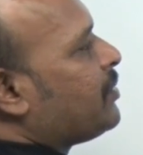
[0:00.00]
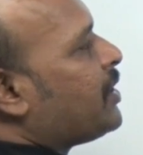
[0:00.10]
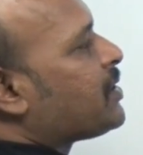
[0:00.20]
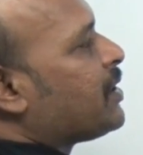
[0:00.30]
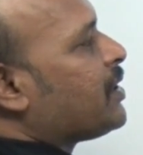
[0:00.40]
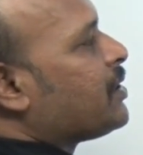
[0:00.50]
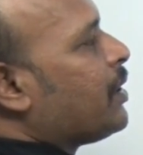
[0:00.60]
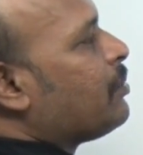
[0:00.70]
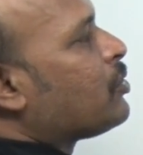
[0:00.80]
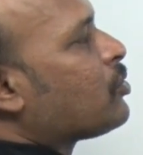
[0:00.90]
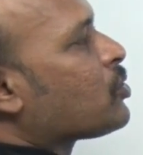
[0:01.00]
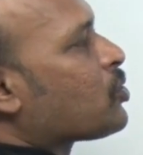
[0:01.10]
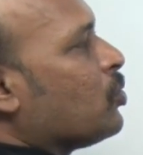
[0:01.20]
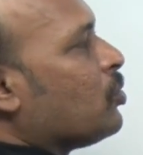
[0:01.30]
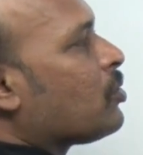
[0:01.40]
means it is able to
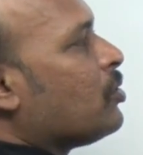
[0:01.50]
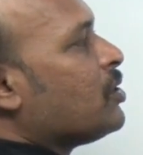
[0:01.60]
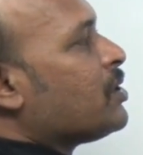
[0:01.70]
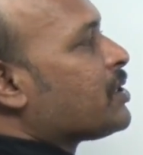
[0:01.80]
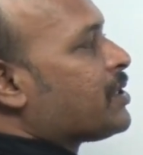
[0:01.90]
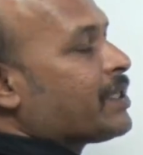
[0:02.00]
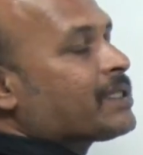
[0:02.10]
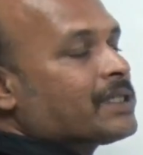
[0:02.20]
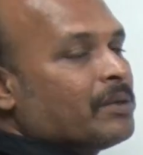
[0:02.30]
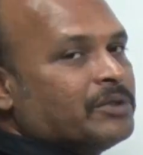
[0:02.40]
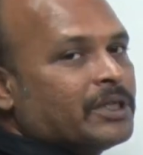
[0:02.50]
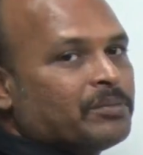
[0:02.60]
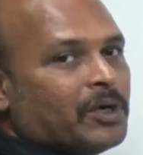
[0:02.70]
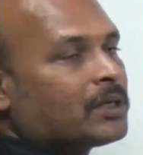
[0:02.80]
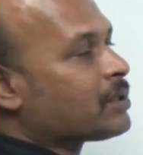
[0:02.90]
store 6
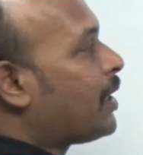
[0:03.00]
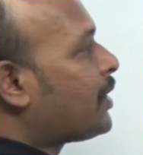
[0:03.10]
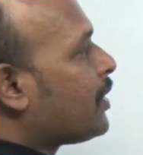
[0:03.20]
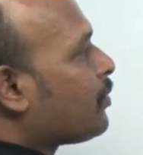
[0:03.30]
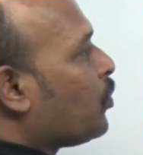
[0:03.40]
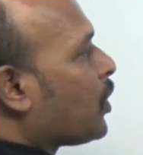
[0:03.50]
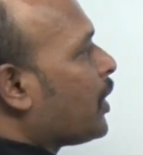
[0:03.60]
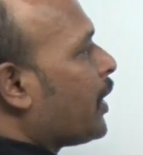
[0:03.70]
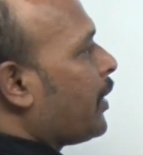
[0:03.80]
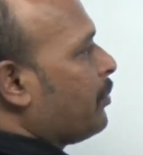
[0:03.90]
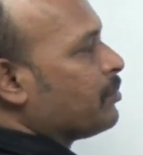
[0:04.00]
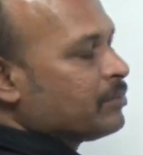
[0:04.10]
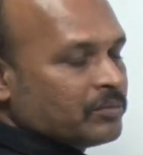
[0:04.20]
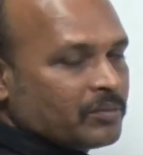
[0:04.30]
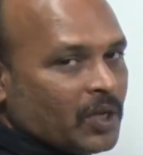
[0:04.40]
subject marks under one name.
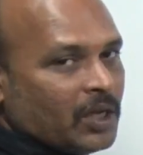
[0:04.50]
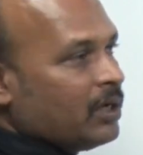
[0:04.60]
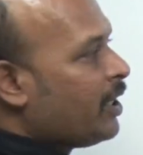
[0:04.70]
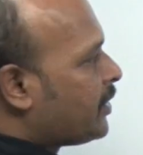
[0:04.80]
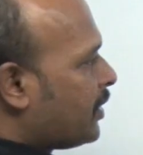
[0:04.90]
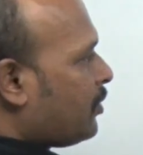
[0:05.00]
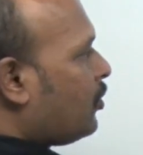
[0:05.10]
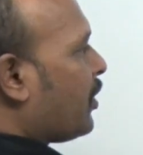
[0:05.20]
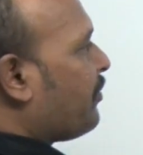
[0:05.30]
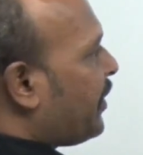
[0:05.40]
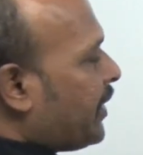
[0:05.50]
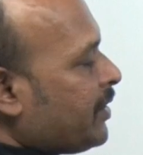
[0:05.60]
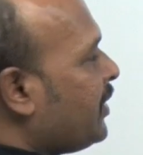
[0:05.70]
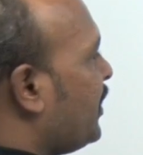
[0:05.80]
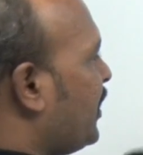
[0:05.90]
Later, okay, fine,
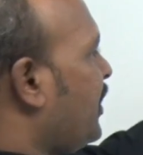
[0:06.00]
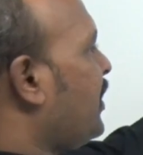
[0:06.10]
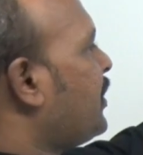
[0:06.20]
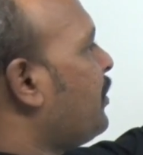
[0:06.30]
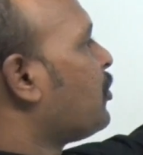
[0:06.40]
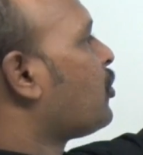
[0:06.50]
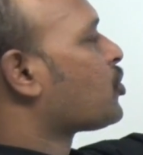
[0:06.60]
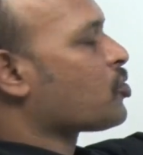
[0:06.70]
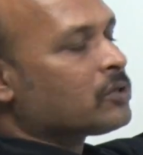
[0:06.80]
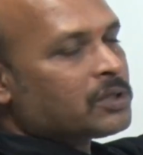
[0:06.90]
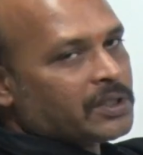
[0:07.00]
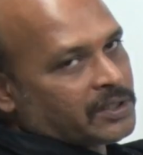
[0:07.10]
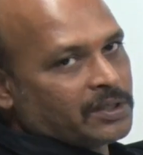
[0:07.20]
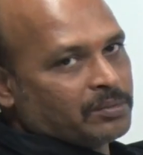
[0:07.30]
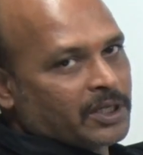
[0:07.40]
it is able to store
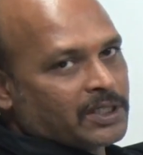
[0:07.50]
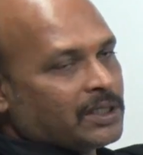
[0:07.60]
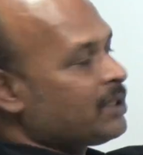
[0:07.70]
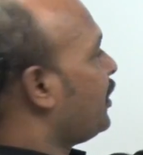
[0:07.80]
6 subjects,